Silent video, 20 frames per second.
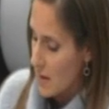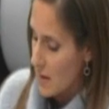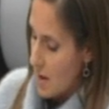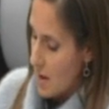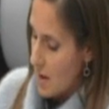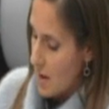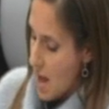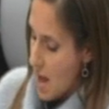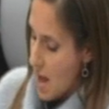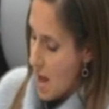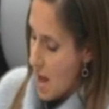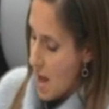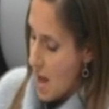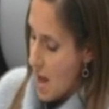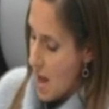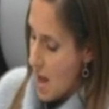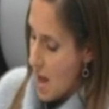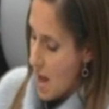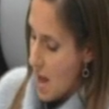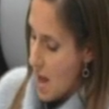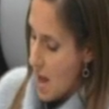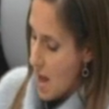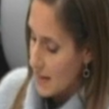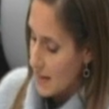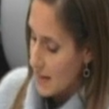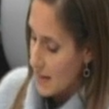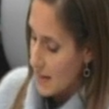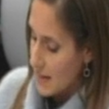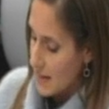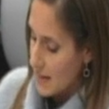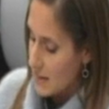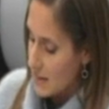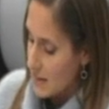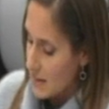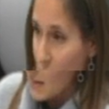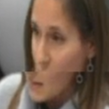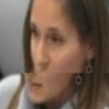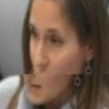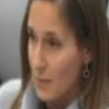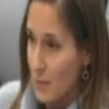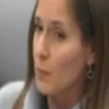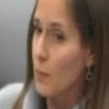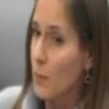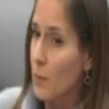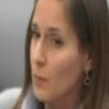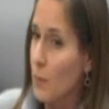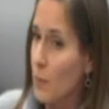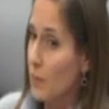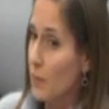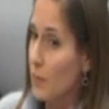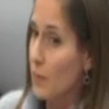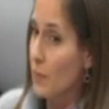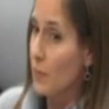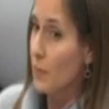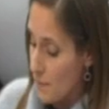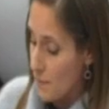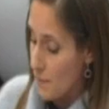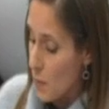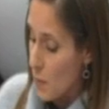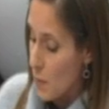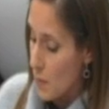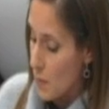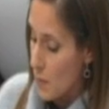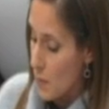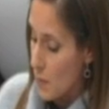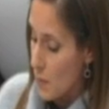And, you know, is something we can really afford?